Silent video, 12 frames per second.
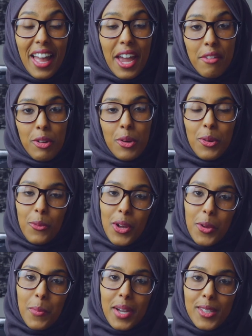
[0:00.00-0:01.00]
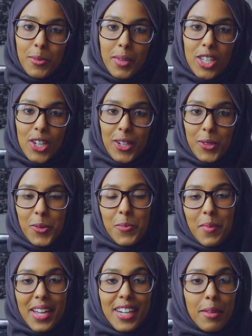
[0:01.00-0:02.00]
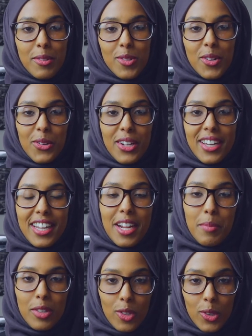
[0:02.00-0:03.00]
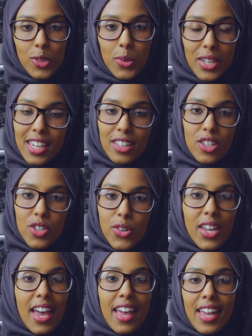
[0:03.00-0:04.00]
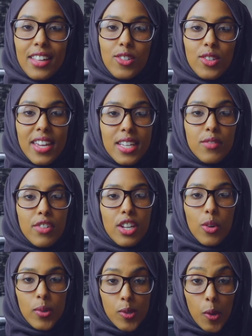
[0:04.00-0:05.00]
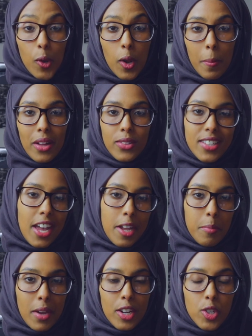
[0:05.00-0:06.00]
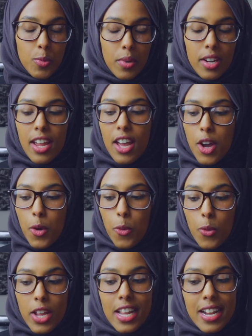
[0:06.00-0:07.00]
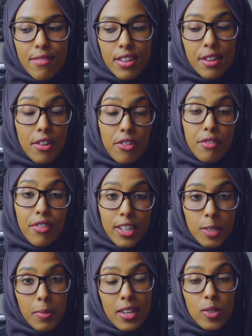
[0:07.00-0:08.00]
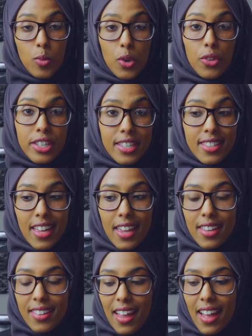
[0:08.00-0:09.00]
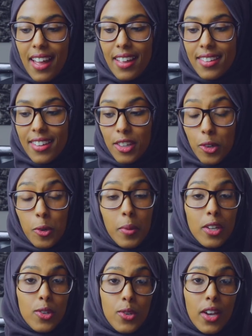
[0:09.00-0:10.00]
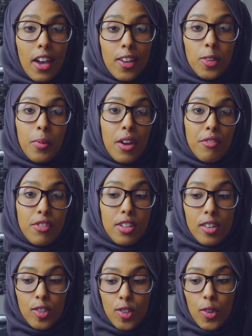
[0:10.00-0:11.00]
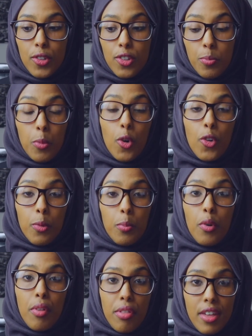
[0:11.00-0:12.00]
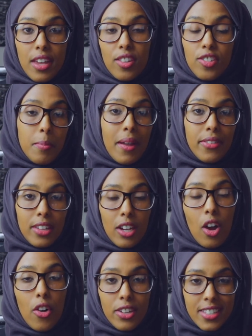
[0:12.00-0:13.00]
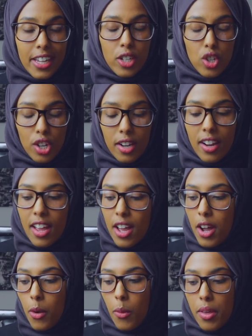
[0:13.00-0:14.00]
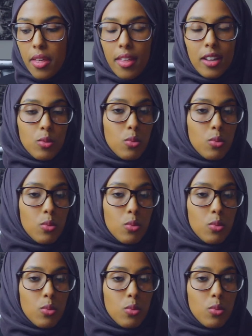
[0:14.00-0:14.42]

Hi everyone, welcome back to my channel. My name is Roda and I'm a doctor working in the UK, and today's video is all about time management. We live in a very fast-paced world these days, and I don't know about you guys, but I feel as though there's more and more things demanding our attention, whether that's